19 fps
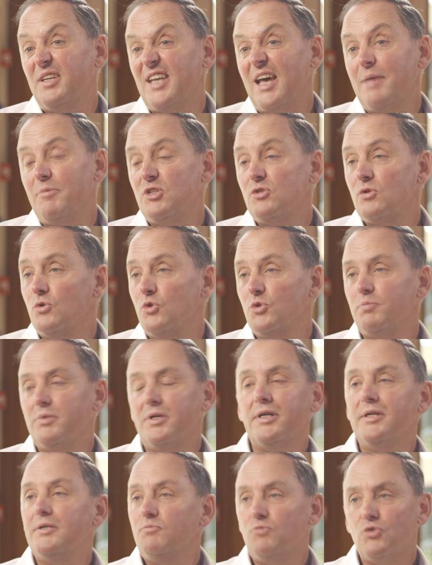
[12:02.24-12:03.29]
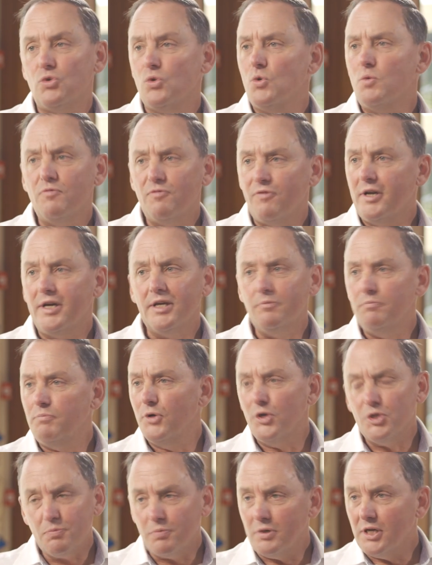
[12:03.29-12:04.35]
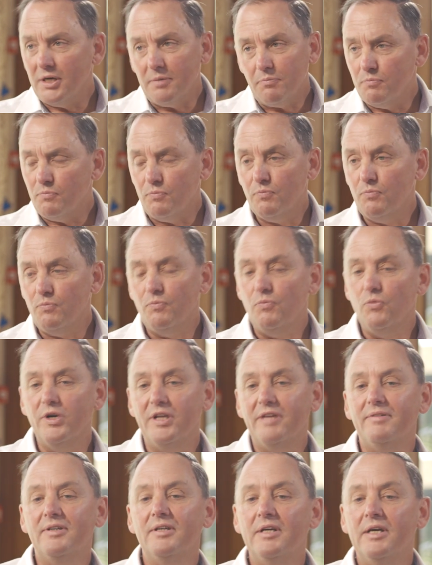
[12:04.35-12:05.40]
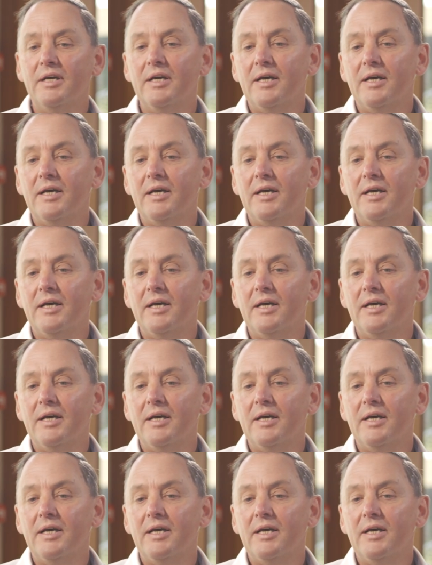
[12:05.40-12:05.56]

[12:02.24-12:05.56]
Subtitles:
damage caused by storm, flood, burst pipe, whatever.